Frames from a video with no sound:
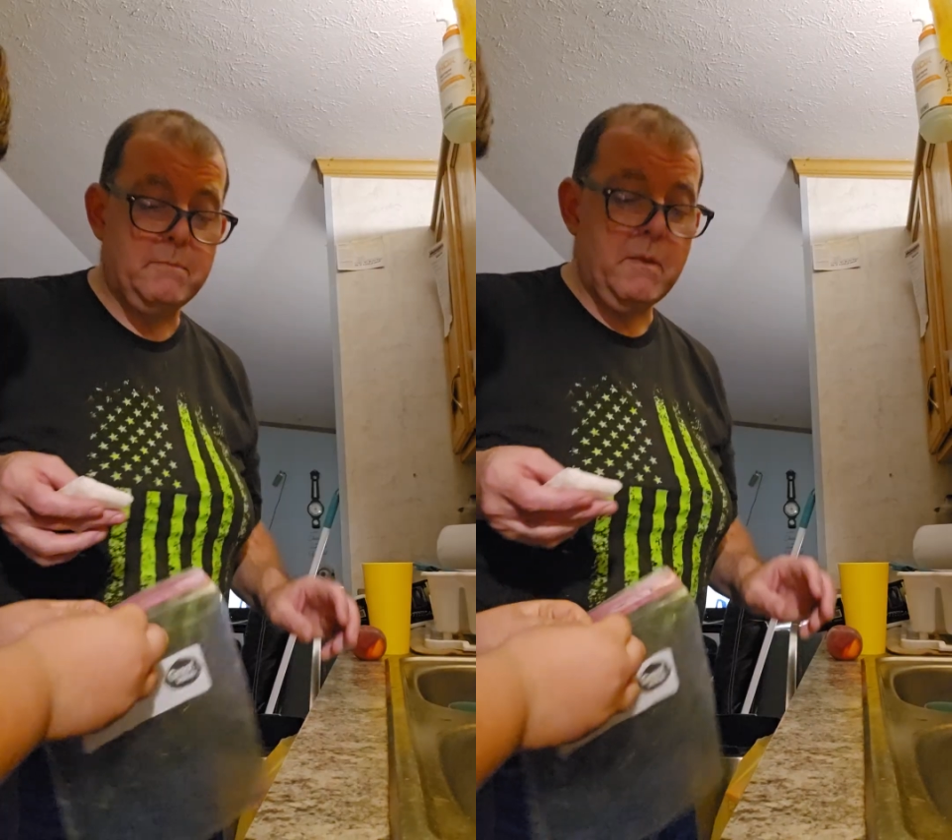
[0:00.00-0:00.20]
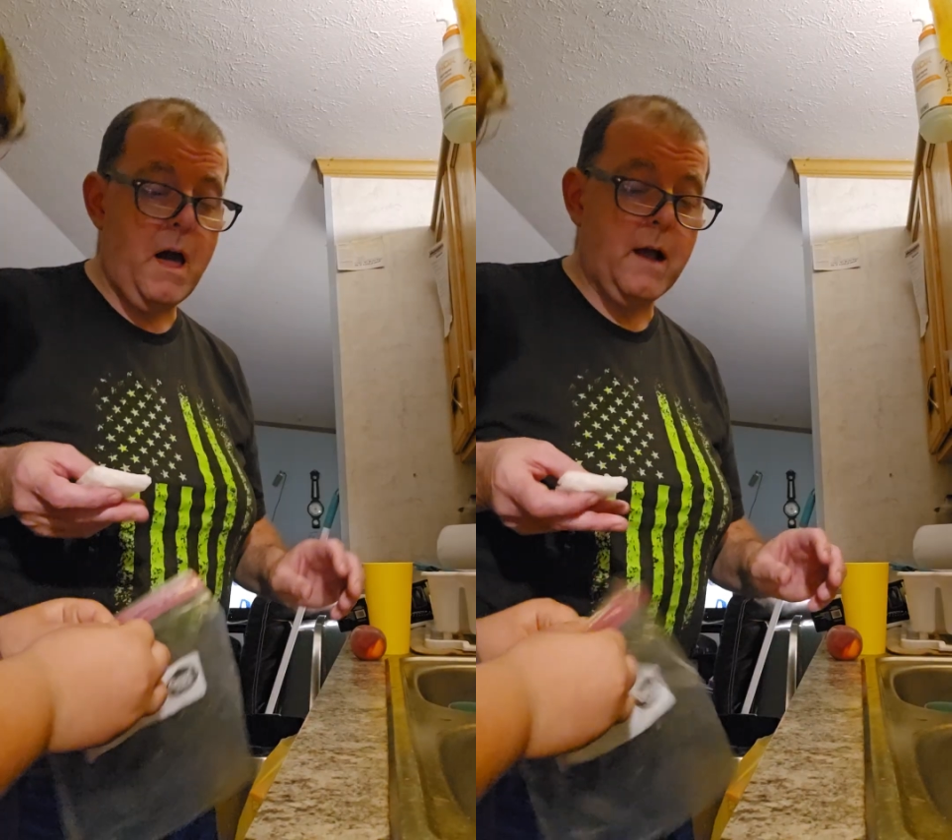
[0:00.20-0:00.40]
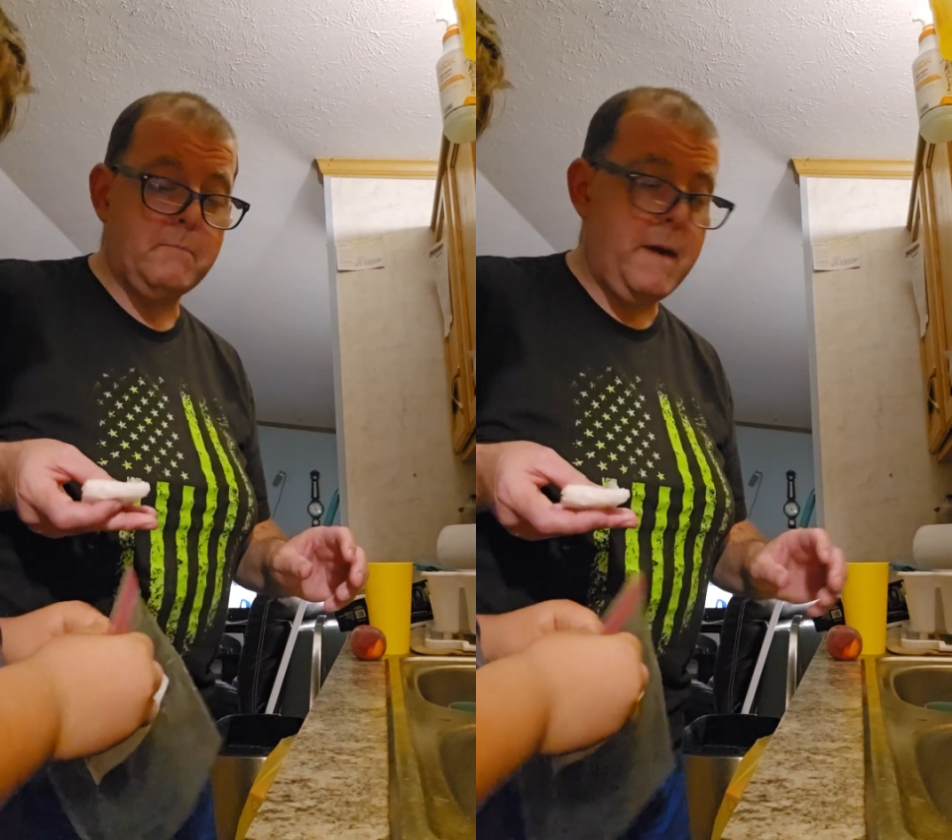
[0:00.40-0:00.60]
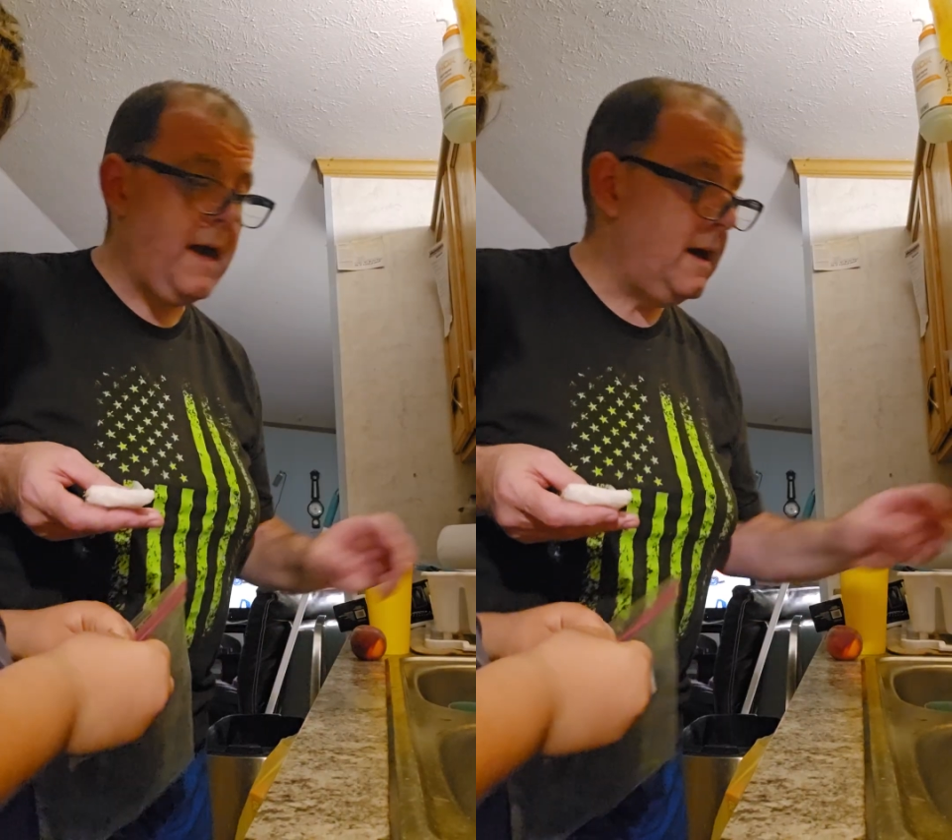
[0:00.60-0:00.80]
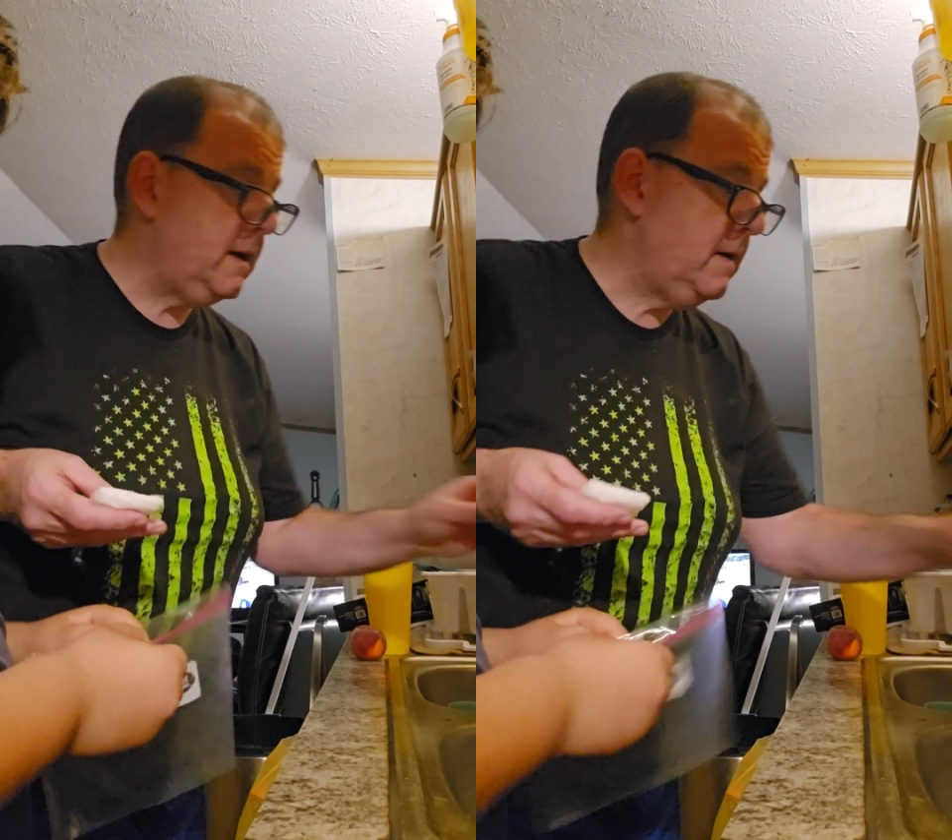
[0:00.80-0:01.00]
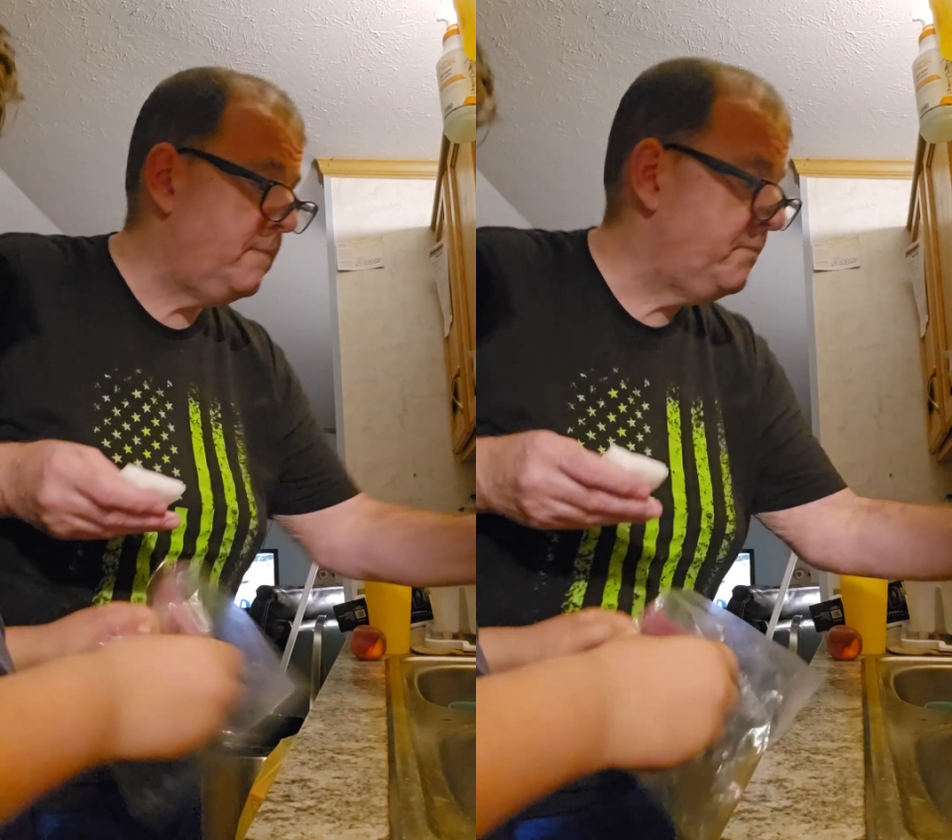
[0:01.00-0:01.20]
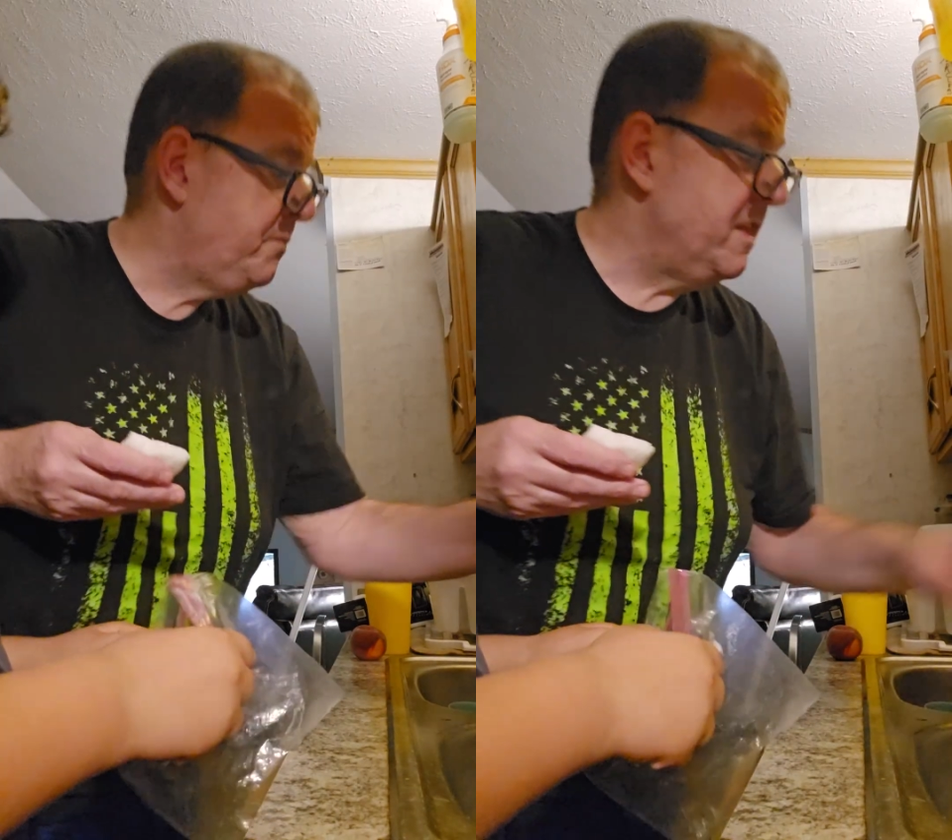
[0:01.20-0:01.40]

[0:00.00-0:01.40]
Ziploc bag.